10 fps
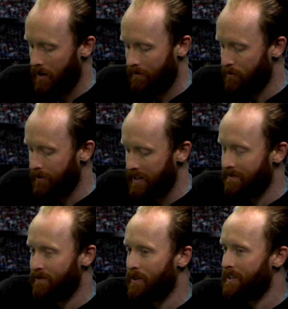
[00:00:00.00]

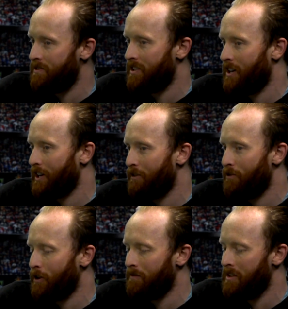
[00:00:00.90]
4,400, can't go
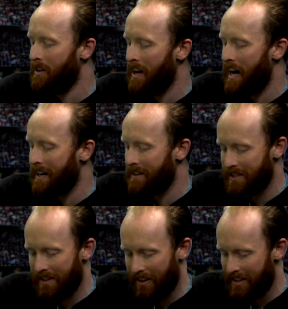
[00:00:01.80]
wrong.
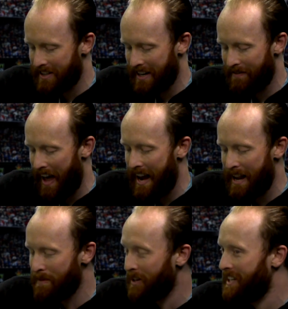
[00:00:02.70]
And I didn't have
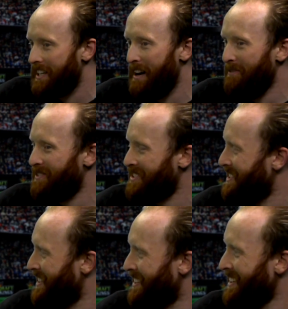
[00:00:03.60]
any money left.
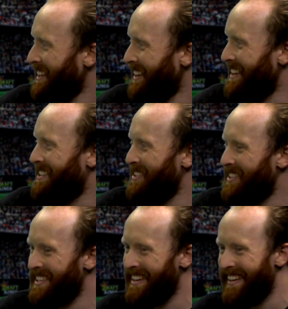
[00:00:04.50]

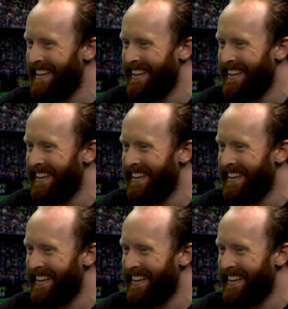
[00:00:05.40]
So.